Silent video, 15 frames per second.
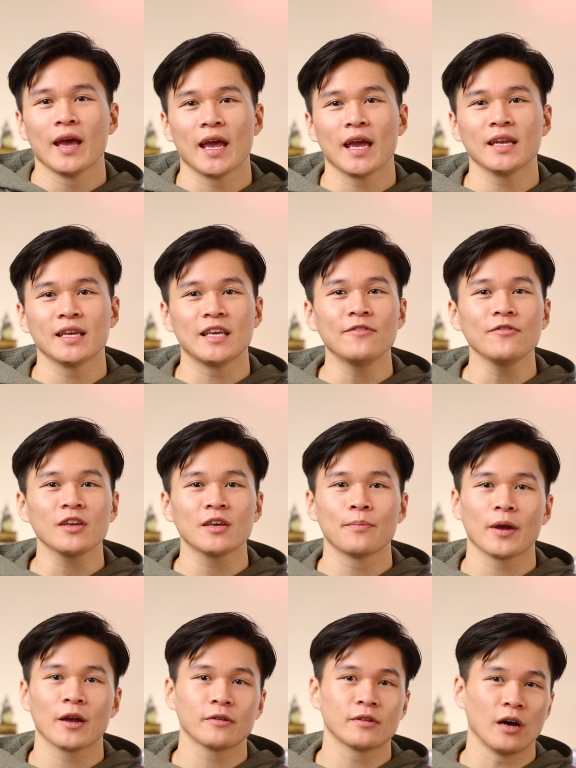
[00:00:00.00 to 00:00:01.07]
And even
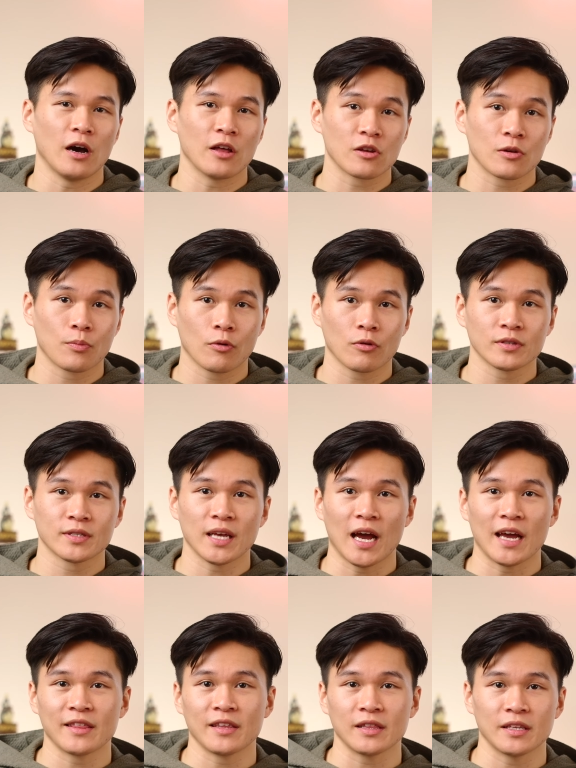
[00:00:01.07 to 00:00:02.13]
compared to other boards that
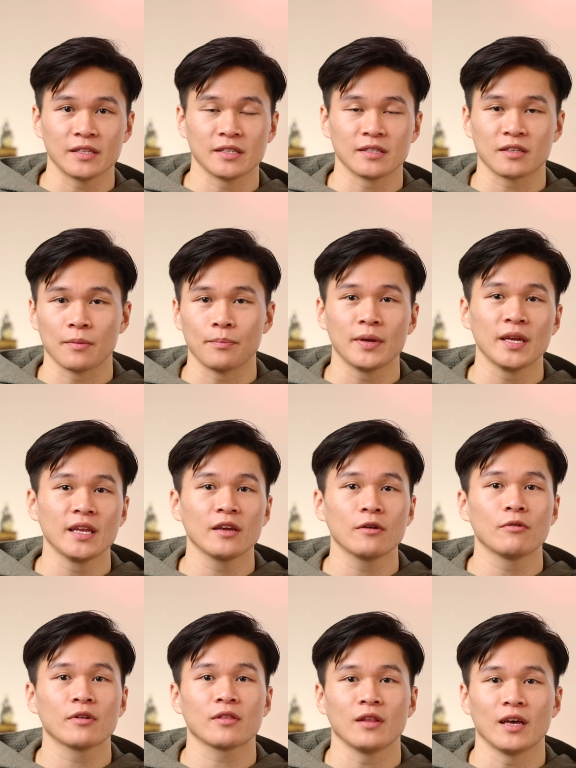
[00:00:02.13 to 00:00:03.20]
I think this is competing
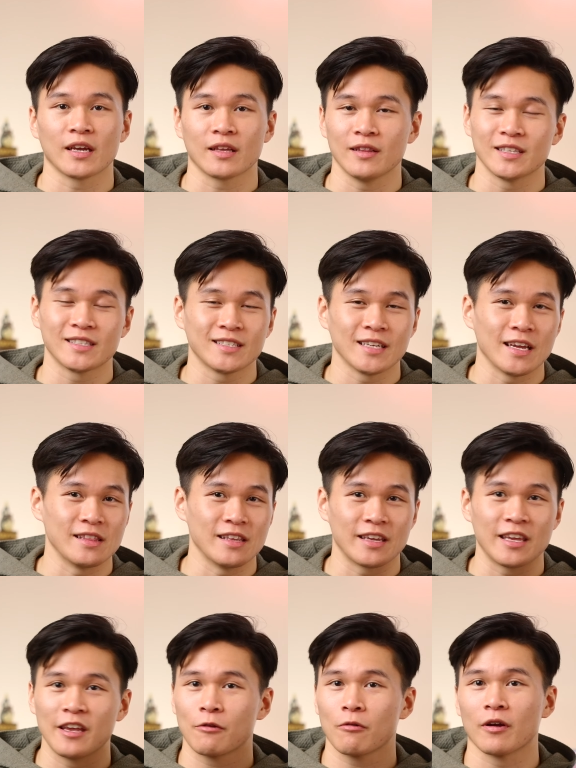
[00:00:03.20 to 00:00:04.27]
with, like let's say the
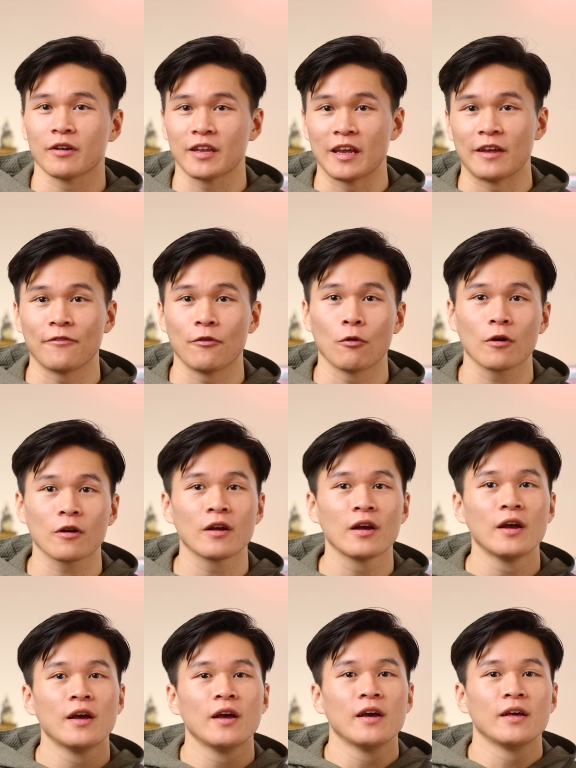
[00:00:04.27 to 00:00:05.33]
Keychron K4,
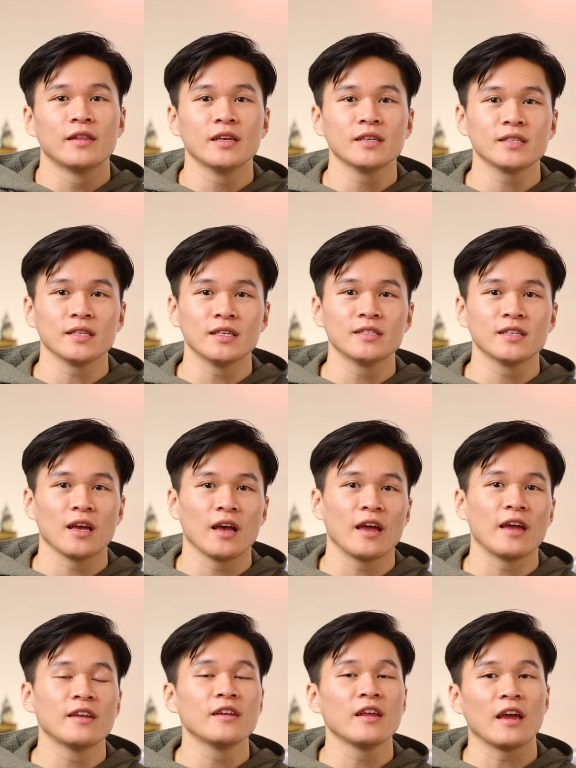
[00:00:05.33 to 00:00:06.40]
this is
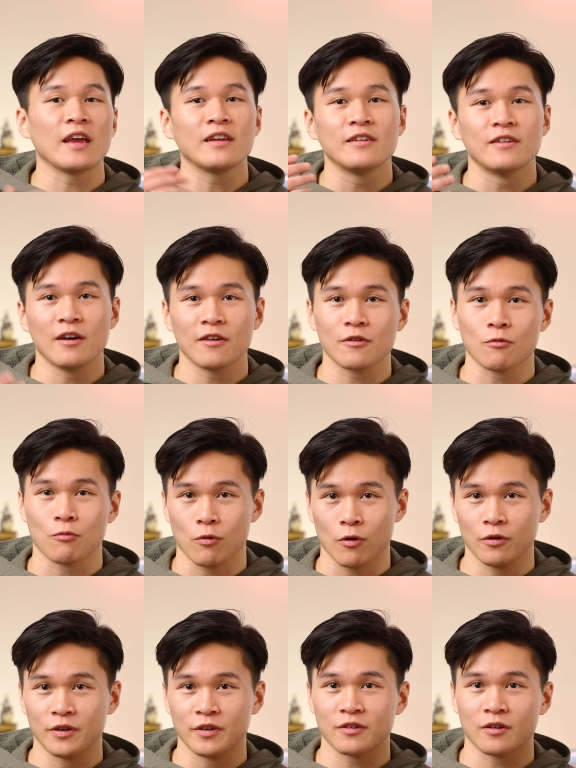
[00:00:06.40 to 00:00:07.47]
in another
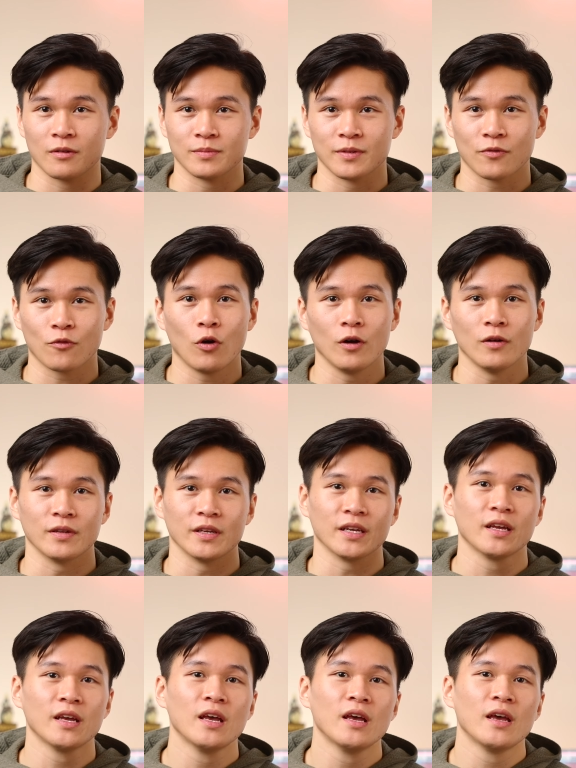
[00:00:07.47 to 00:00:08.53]
world in terms of
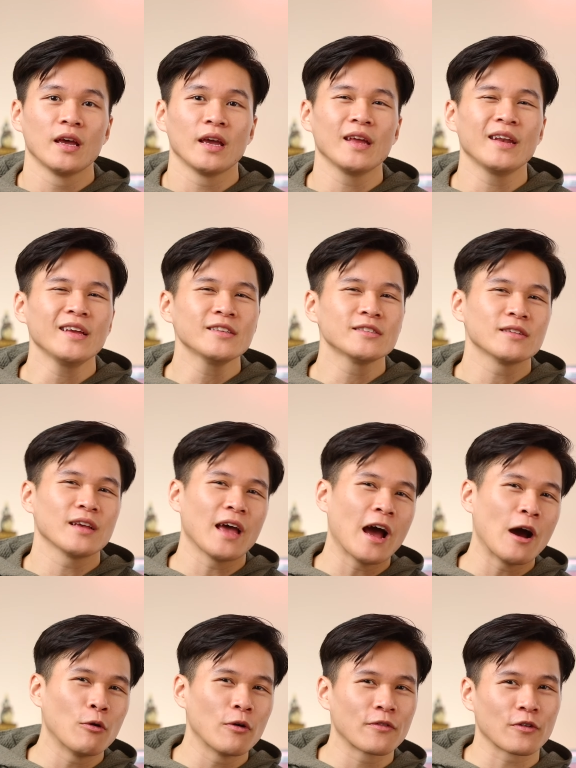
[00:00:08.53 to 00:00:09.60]
quality. It is,
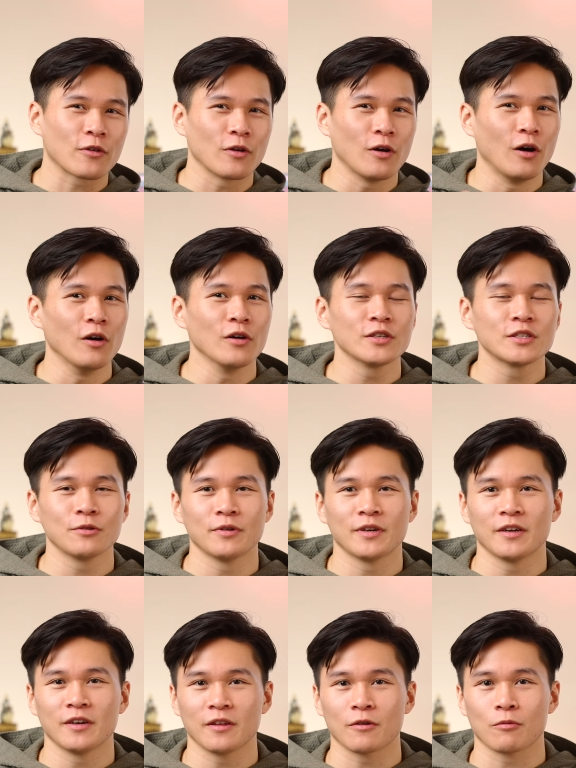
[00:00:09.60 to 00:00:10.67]
however, also
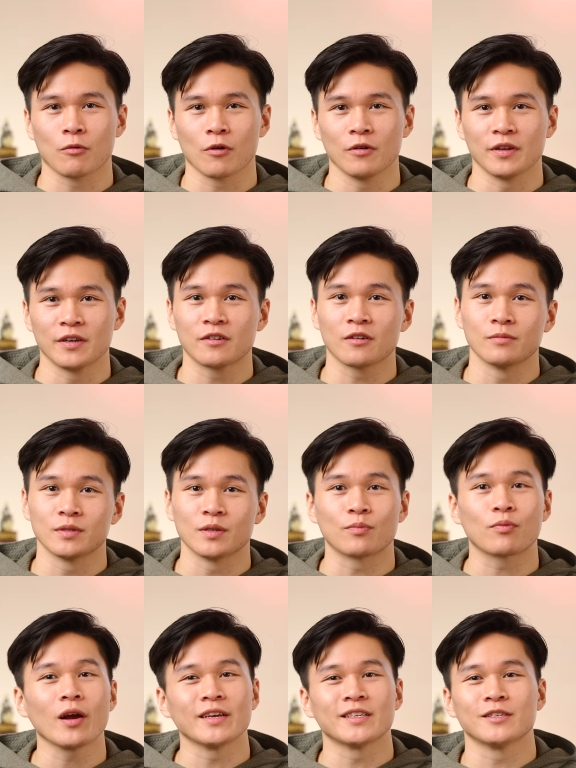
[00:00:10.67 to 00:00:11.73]
in another world in terms
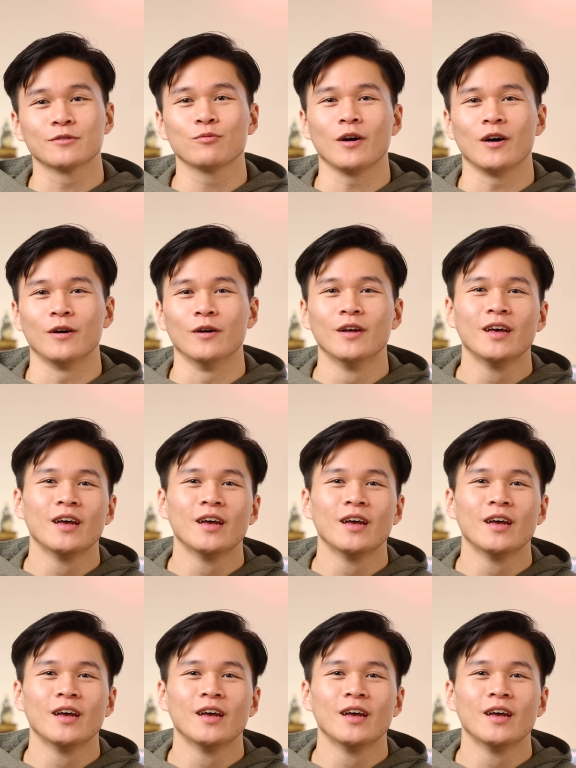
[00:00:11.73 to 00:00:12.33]
of price as well.